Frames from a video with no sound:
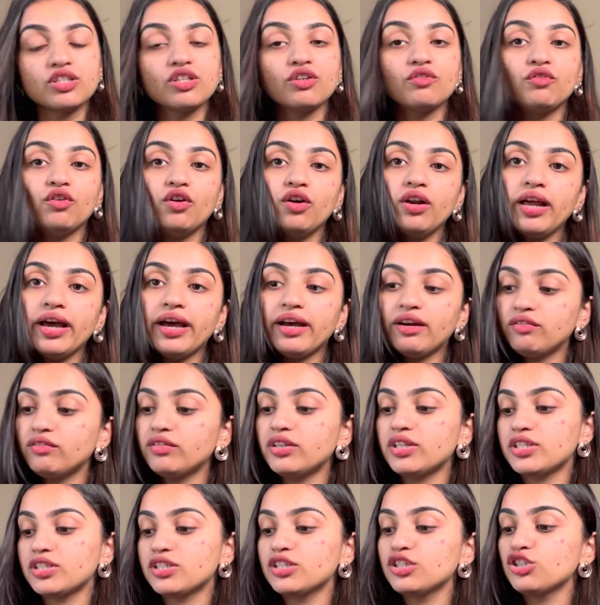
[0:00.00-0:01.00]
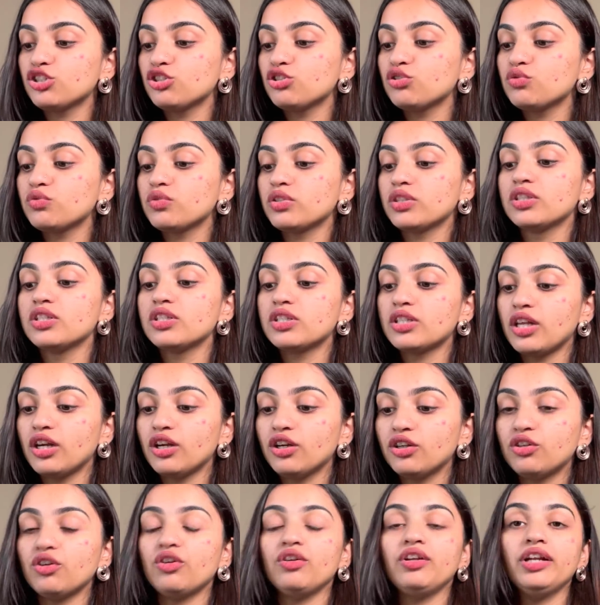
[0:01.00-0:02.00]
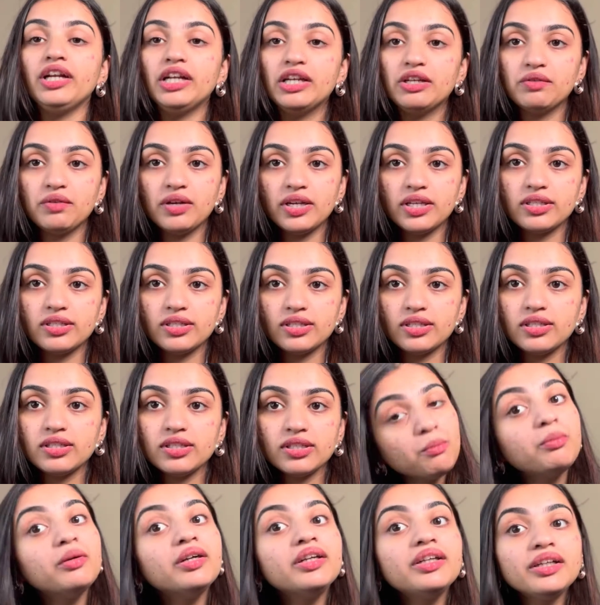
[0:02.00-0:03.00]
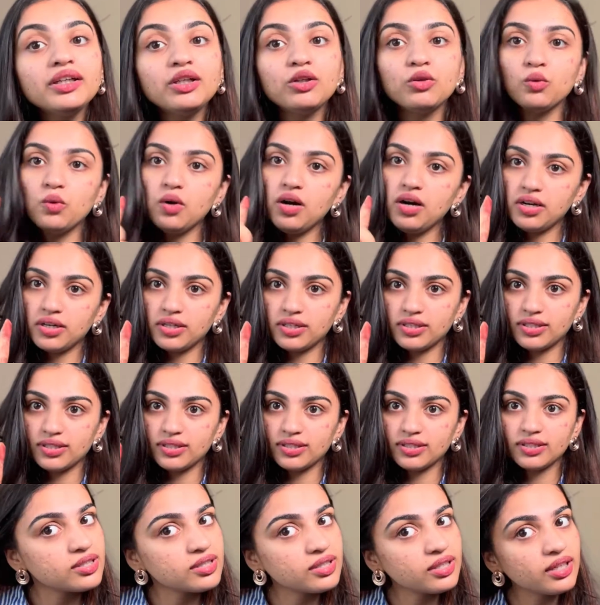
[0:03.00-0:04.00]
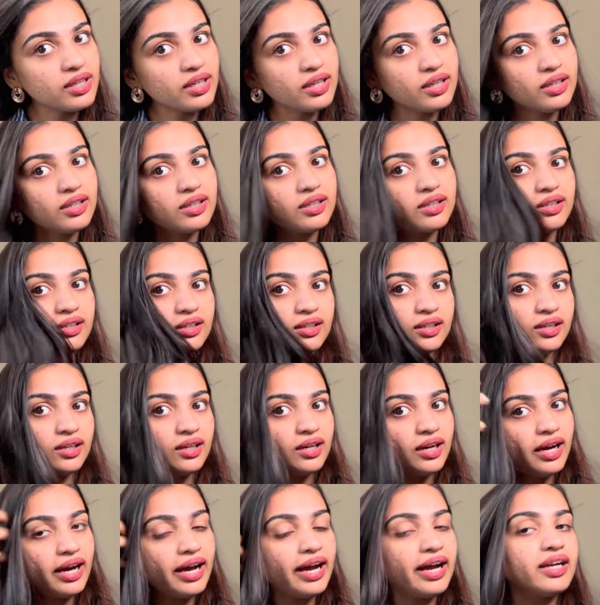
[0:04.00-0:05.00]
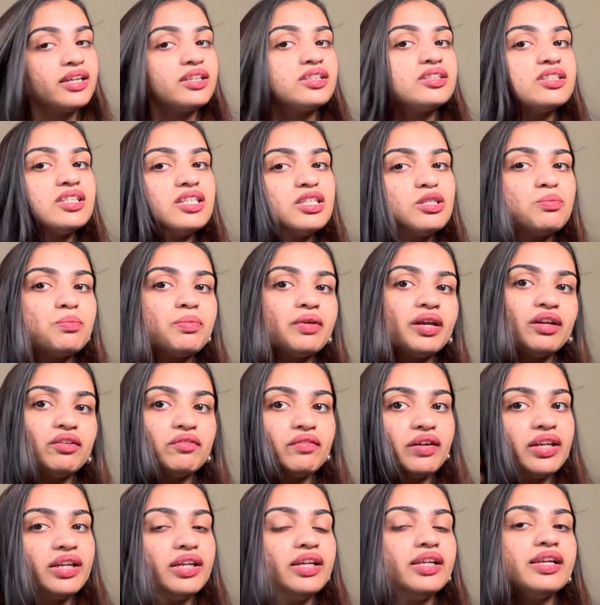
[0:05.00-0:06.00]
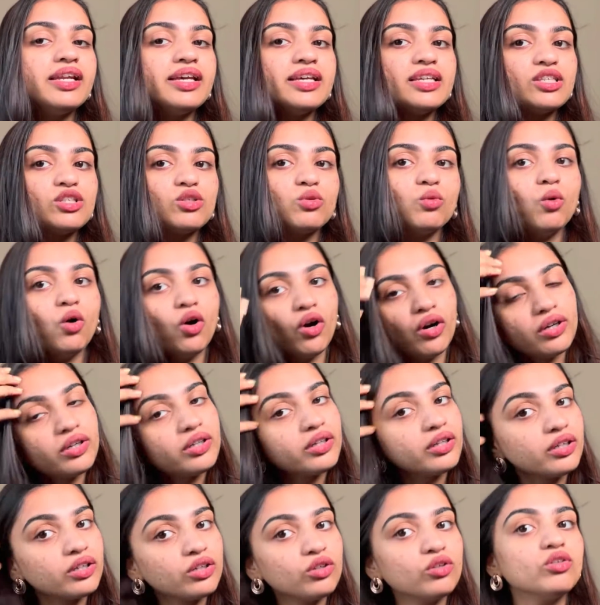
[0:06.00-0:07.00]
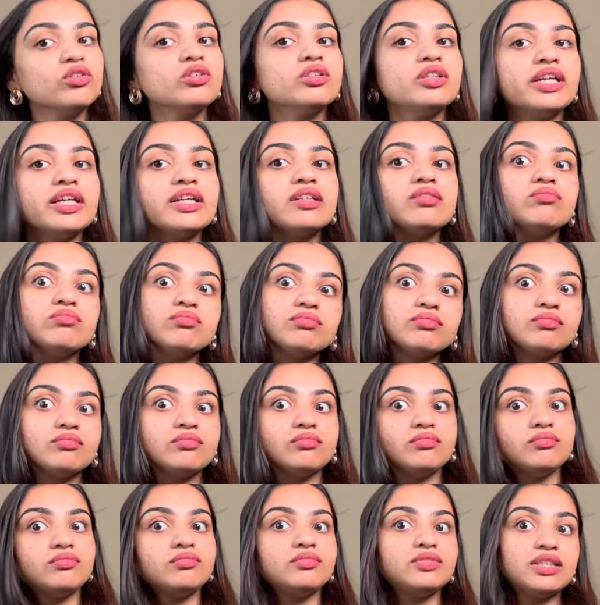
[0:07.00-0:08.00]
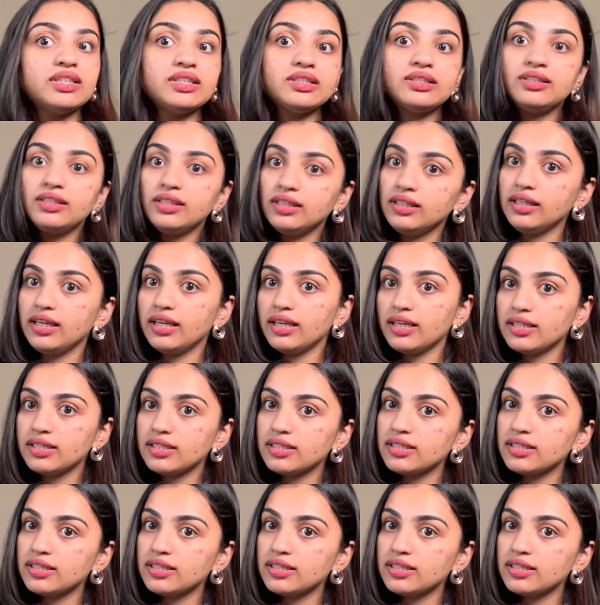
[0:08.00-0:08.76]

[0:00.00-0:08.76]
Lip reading: of all, I have trust issues with these electronic devices, but it works. See, I just sprayed very less water, like just in case.